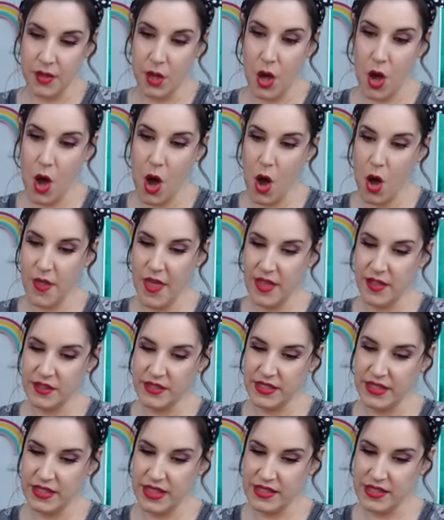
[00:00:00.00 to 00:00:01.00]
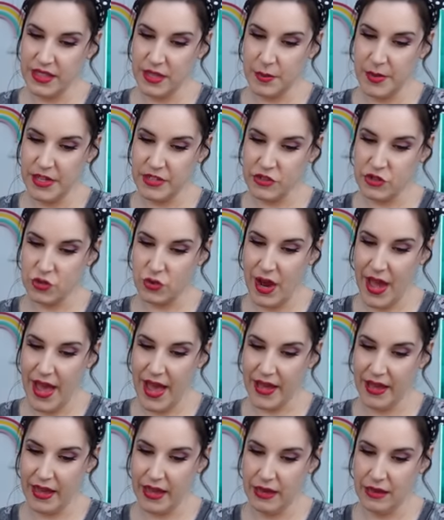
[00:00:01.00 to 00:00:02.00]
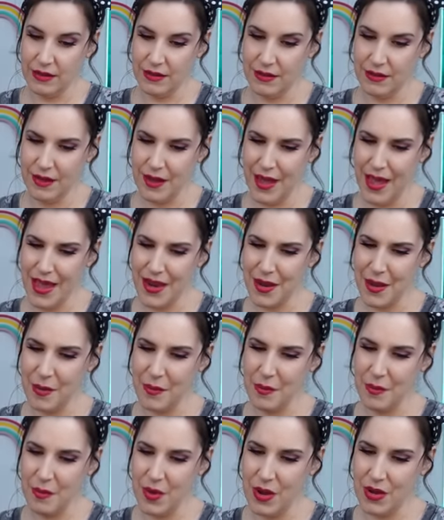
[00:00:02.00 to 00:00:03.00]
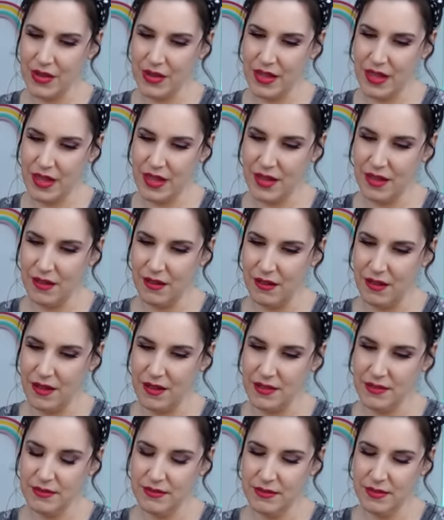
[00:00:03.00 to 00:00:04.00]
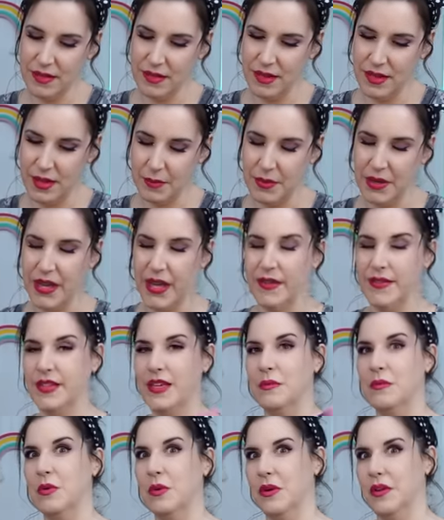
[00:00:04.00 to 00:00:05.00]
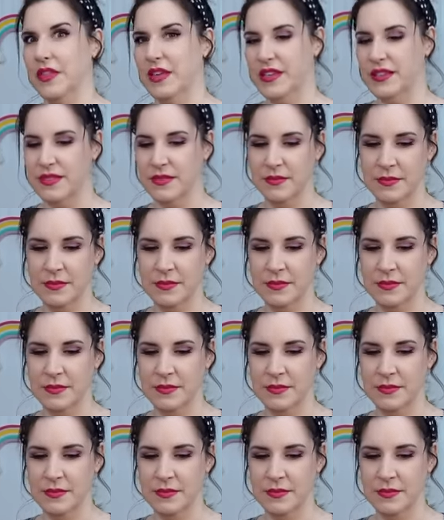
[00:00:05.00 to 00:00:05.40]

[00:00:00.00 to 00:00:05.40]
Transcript: Oh, that looks like that's going to be a dragon and a monkey. Ugh. I'm gonna have to get more of these.